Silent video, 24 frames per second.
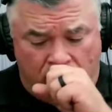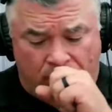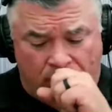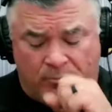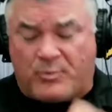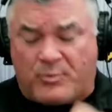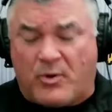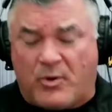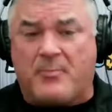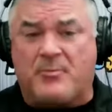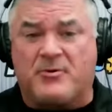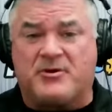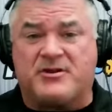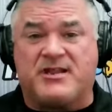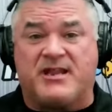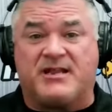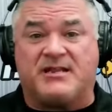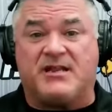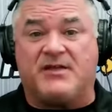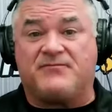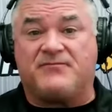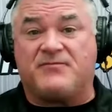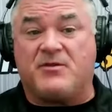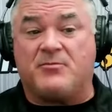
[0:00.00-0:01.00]
proper
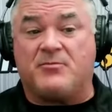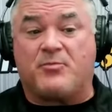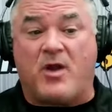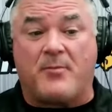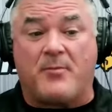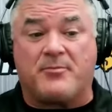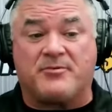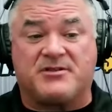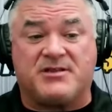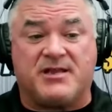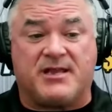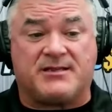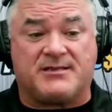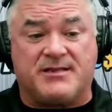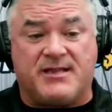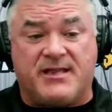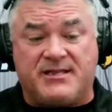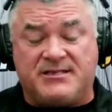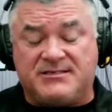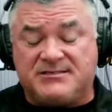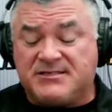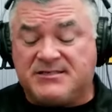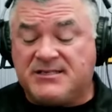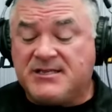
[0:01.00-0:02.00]
deadlifting, proper
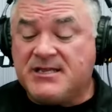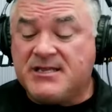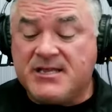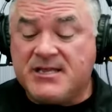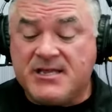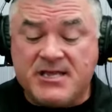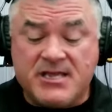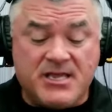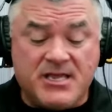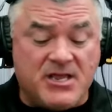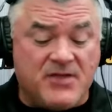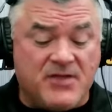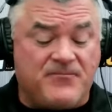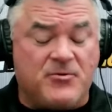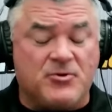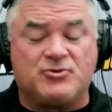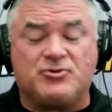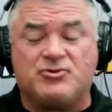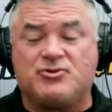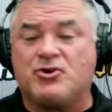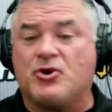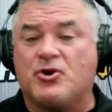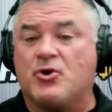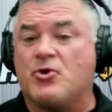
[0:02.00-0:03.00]
techniques, if you're
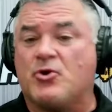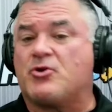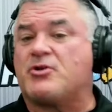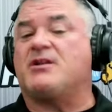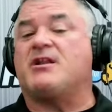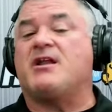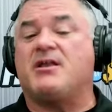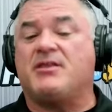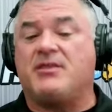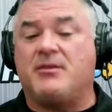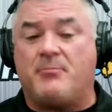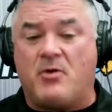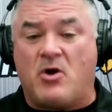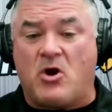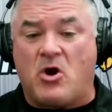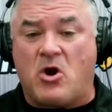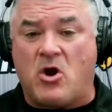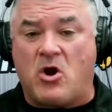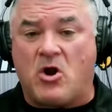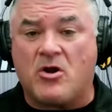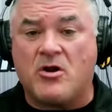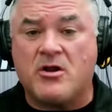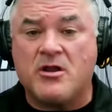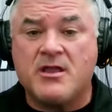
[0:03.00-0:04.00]
jerking on the
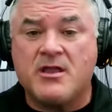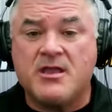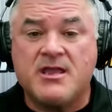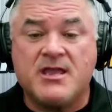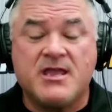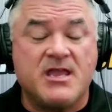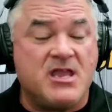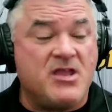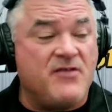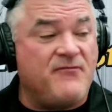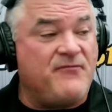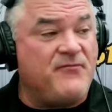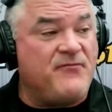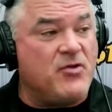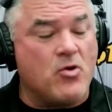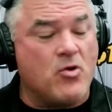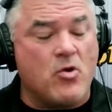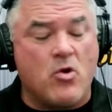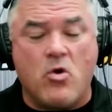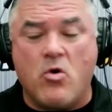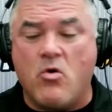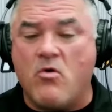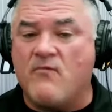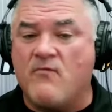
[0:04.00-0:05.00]
bar, if you're
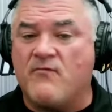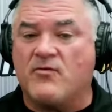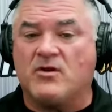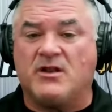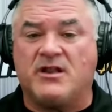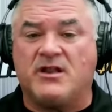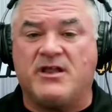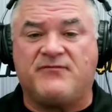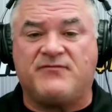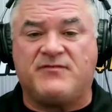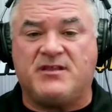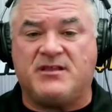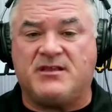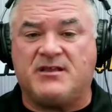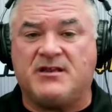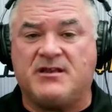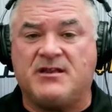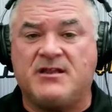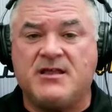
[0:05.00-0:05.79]
overlifting,